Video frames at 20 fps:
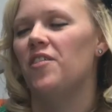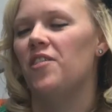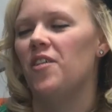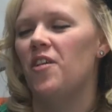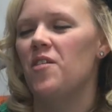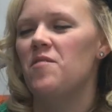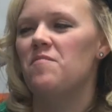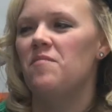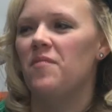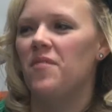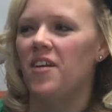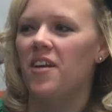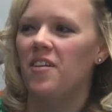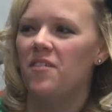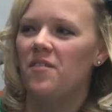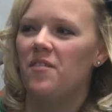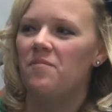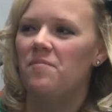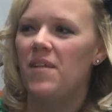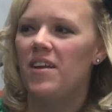There
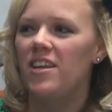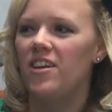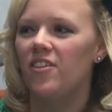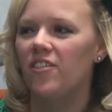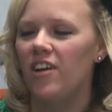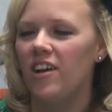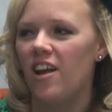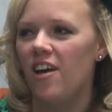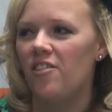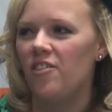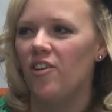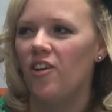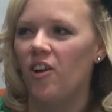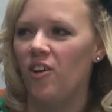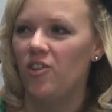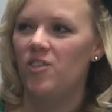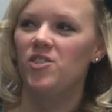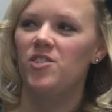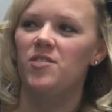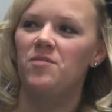are, many great other
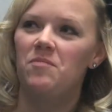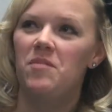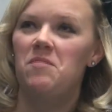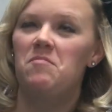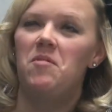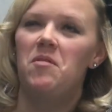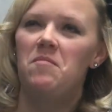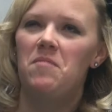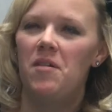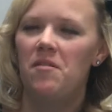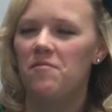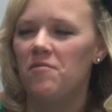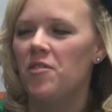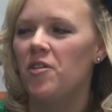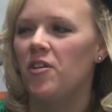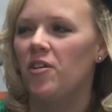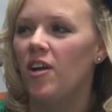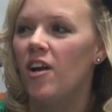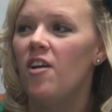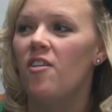arts people, but
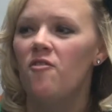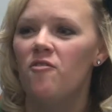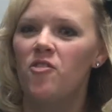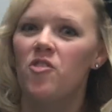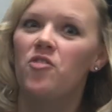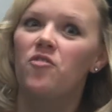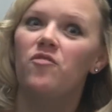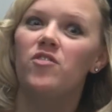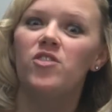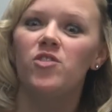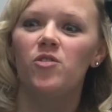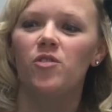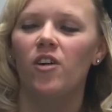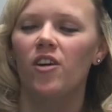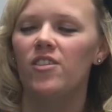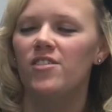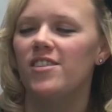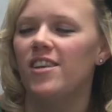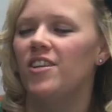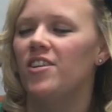for the visual
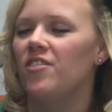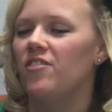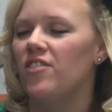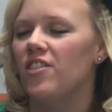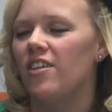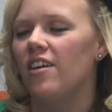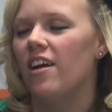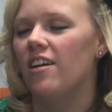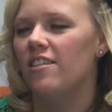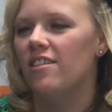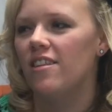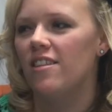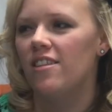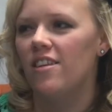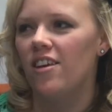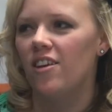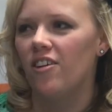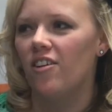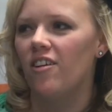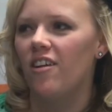arts end of the
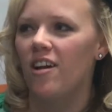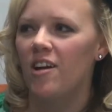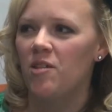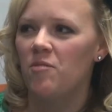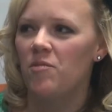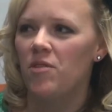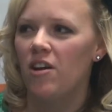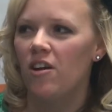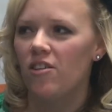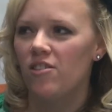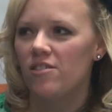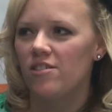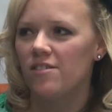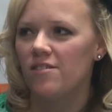theater, I am the